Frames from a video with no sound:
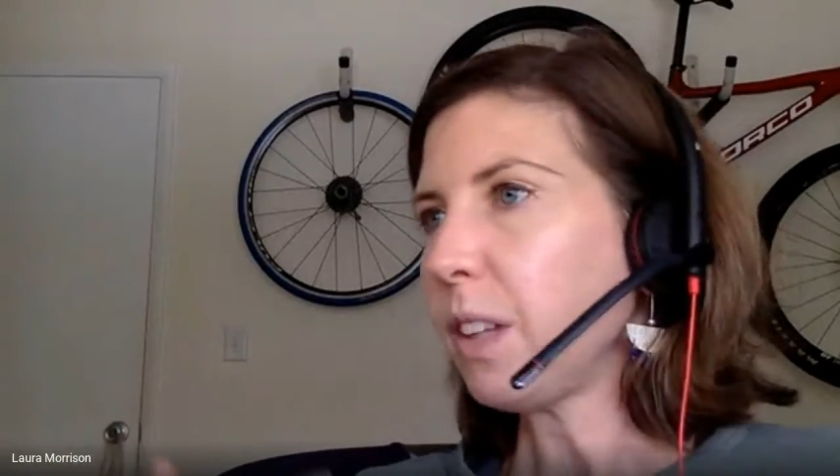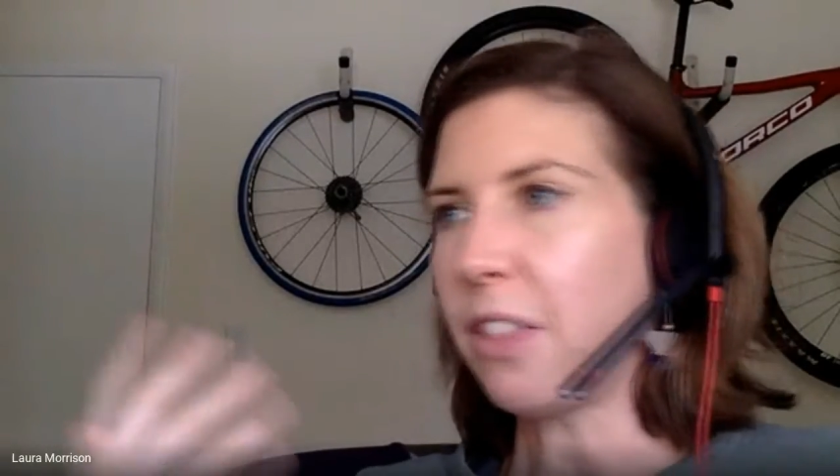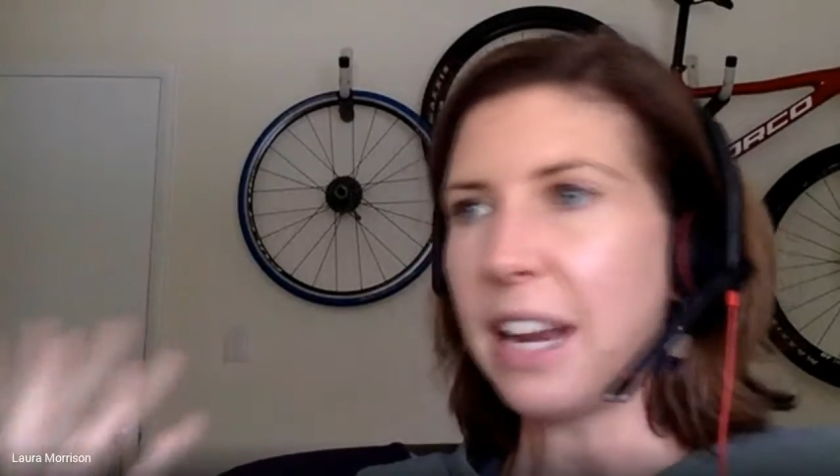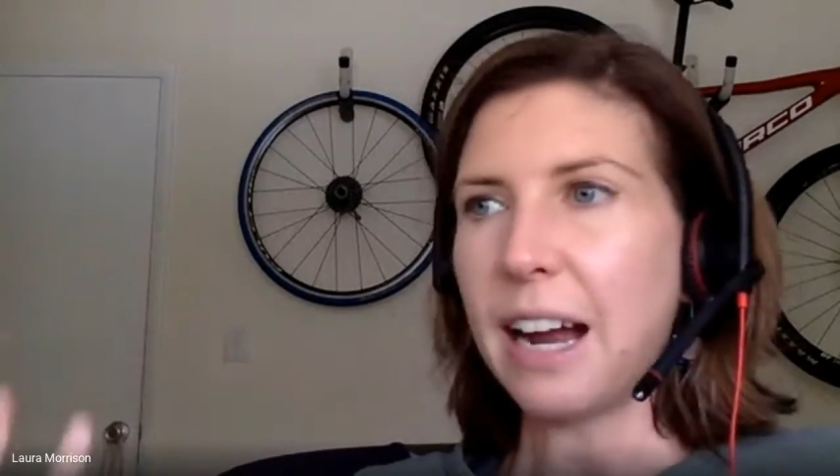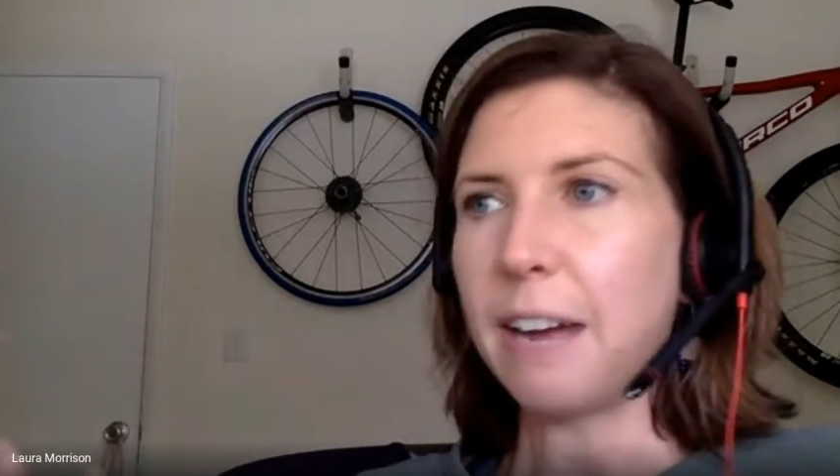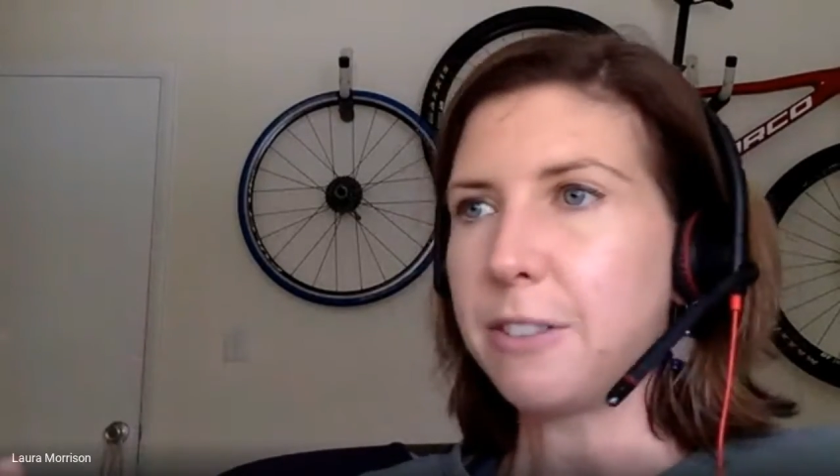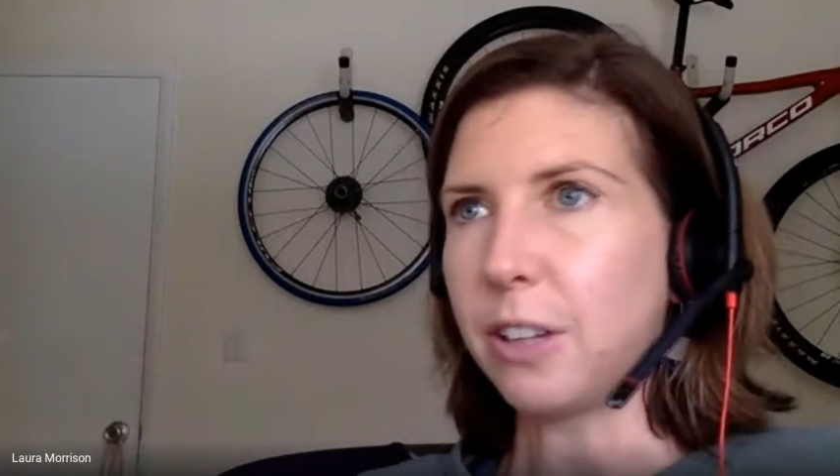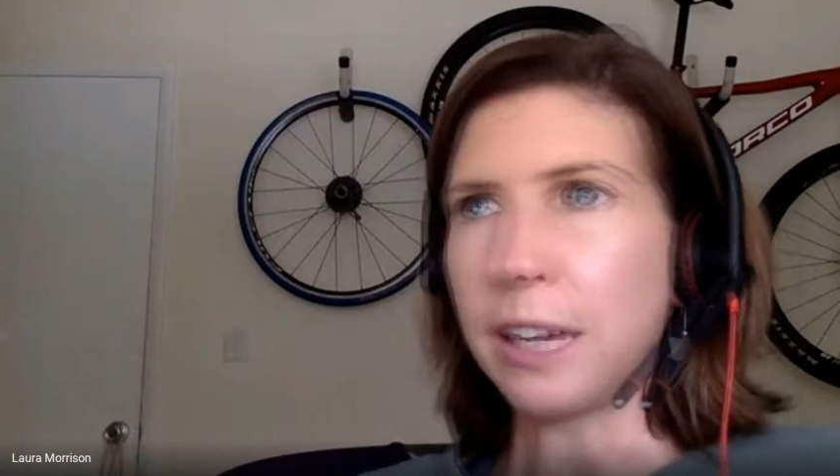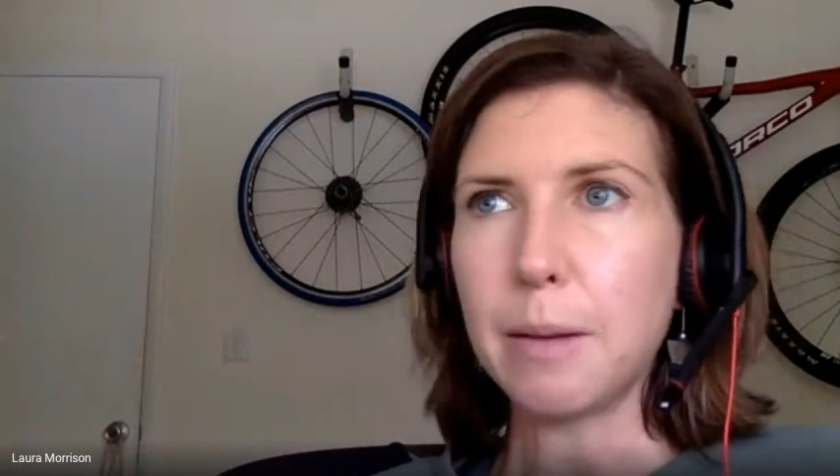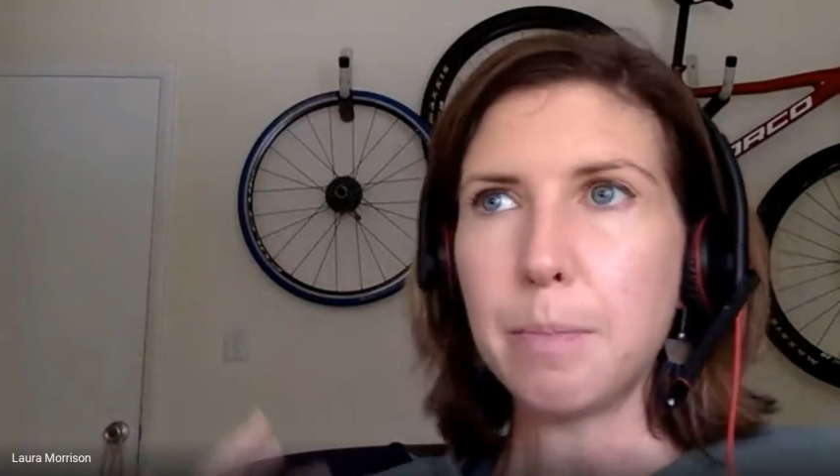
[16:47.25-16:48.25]
they'd have to
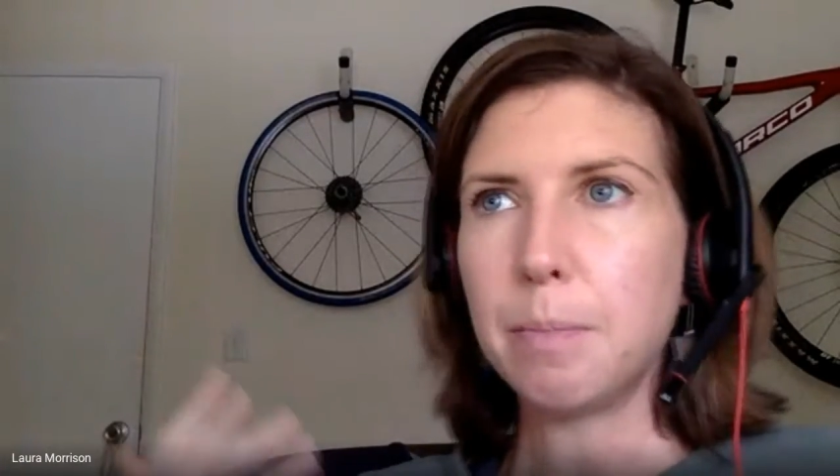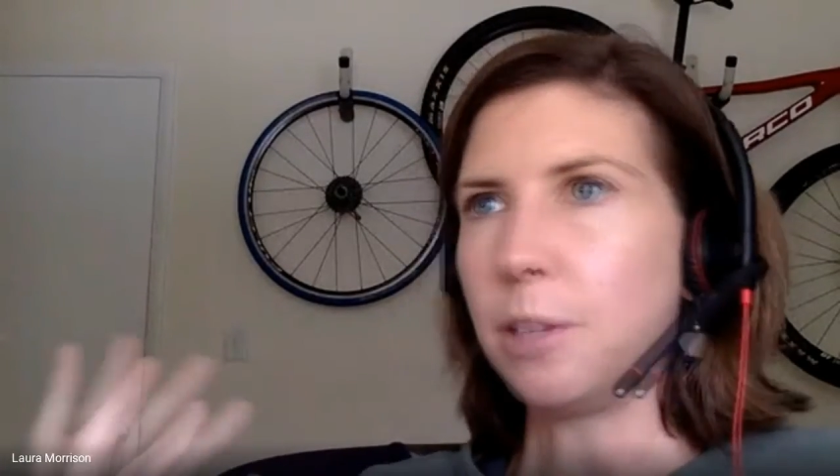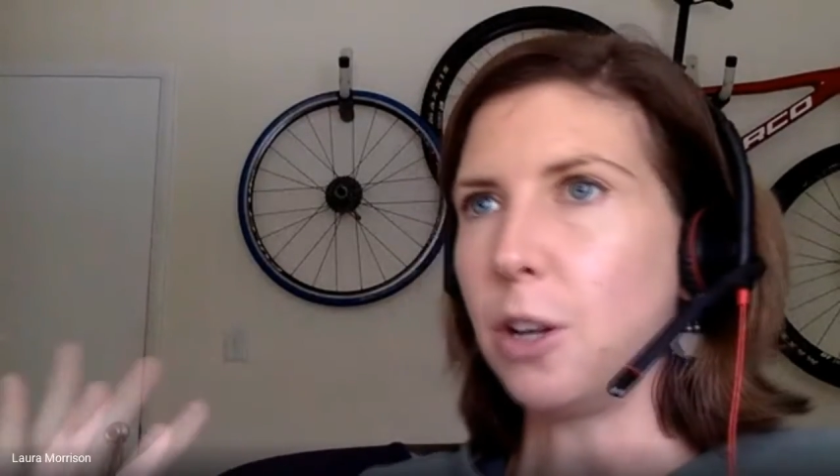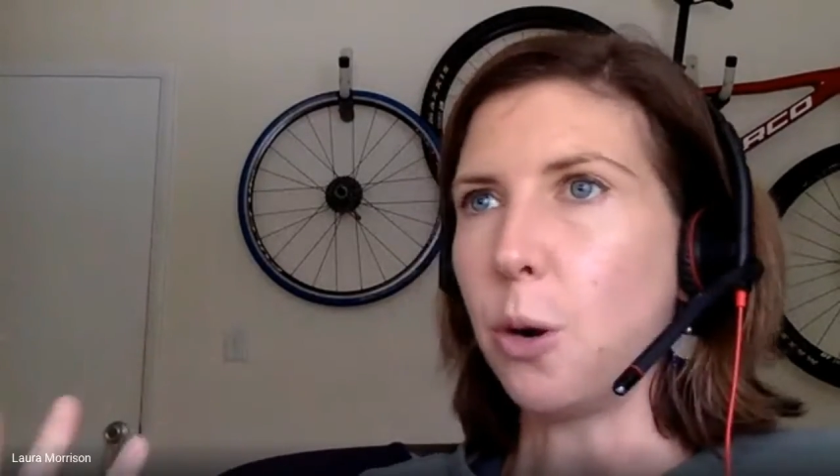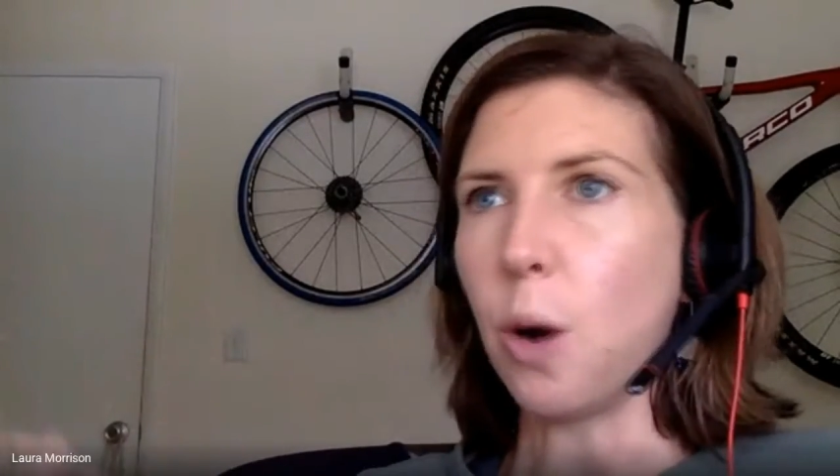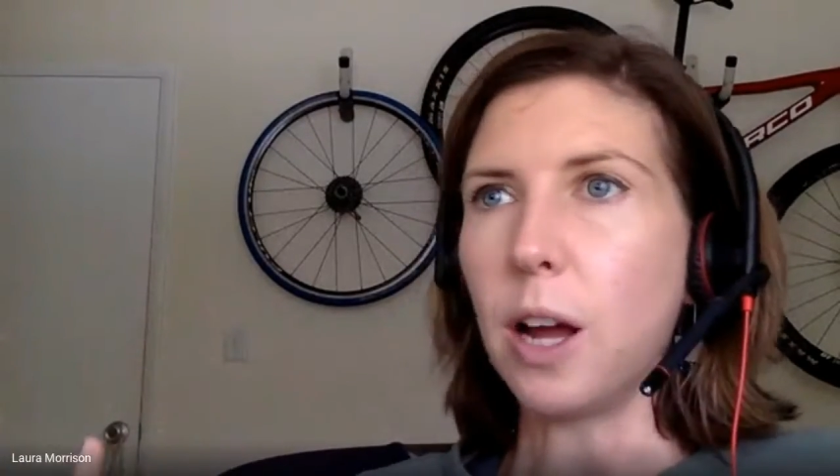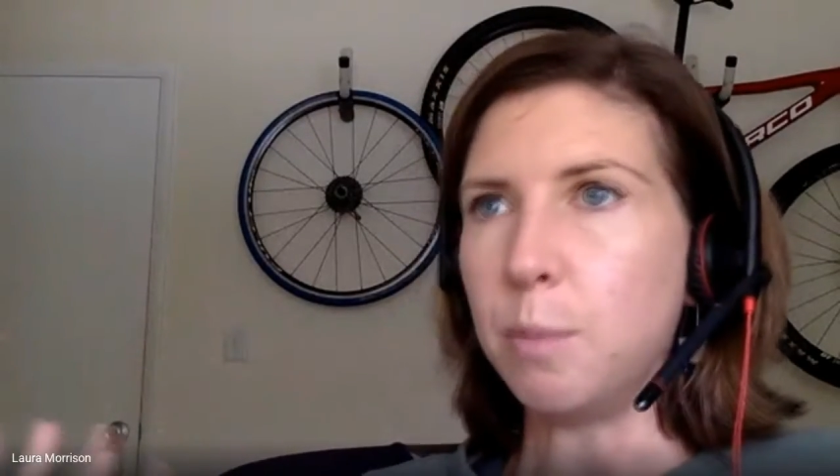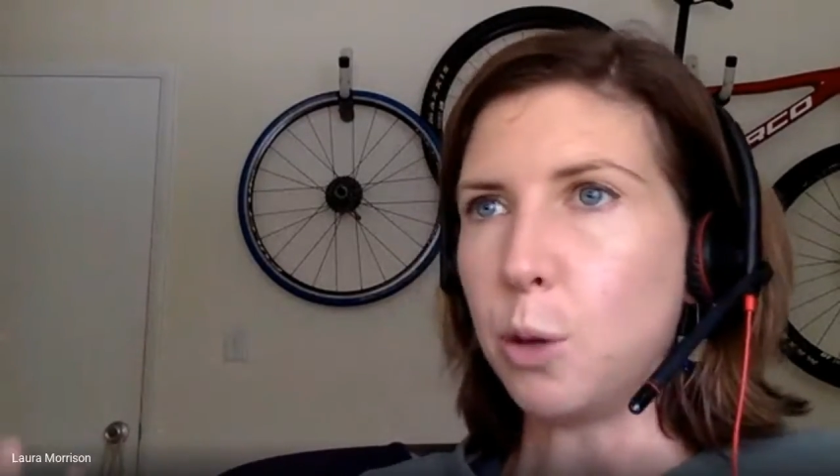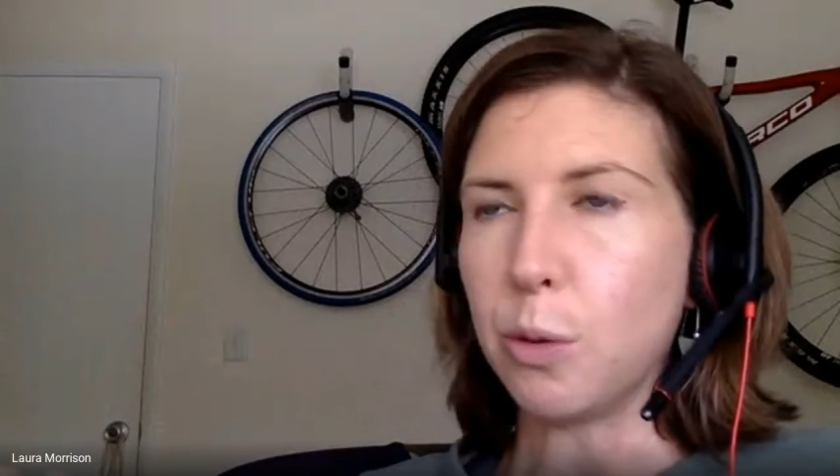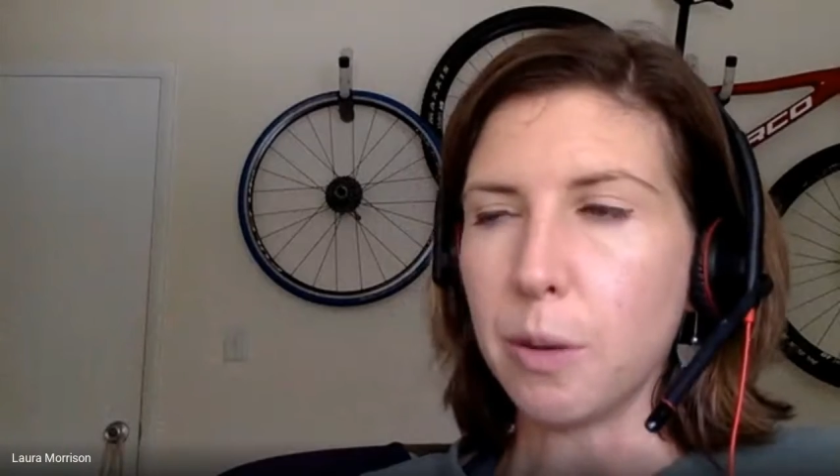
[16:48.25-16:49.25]

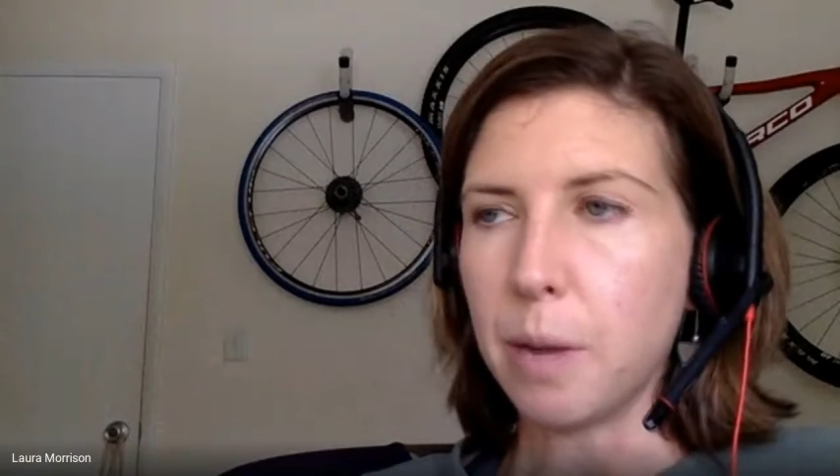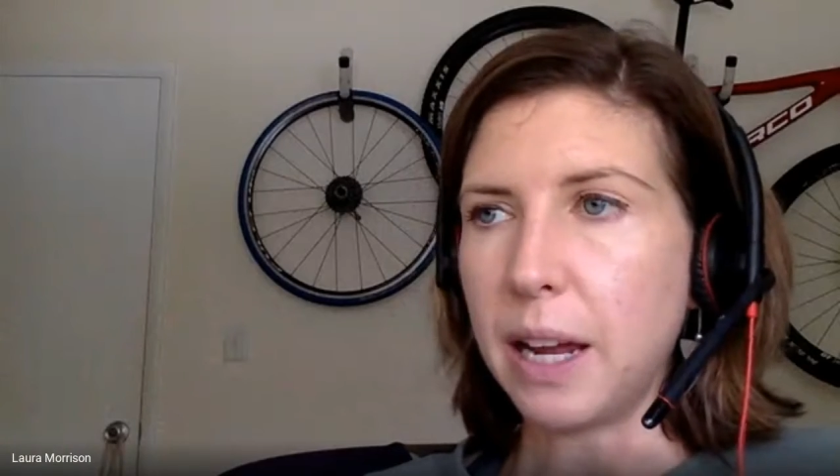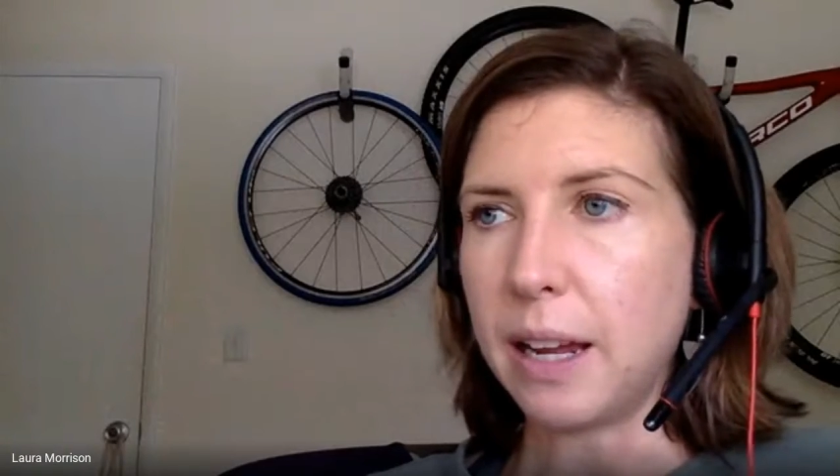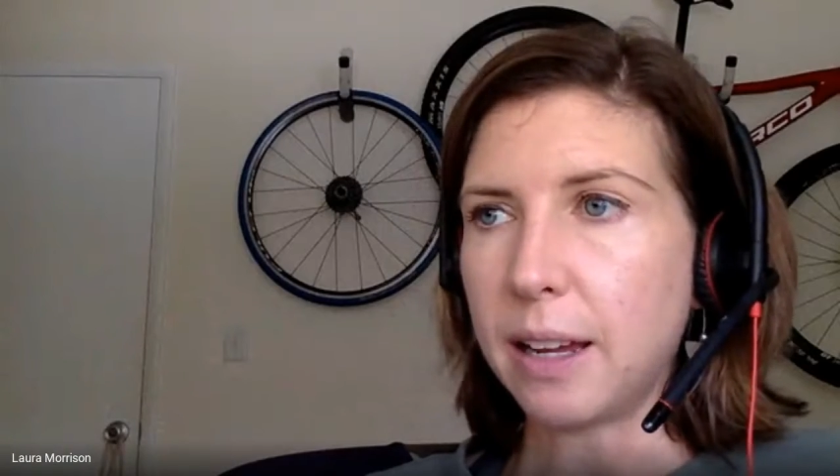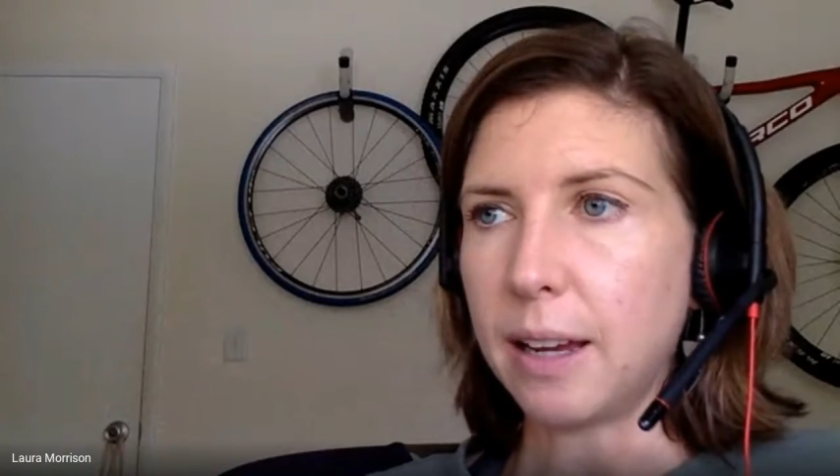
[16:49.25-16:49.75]
unmute their mic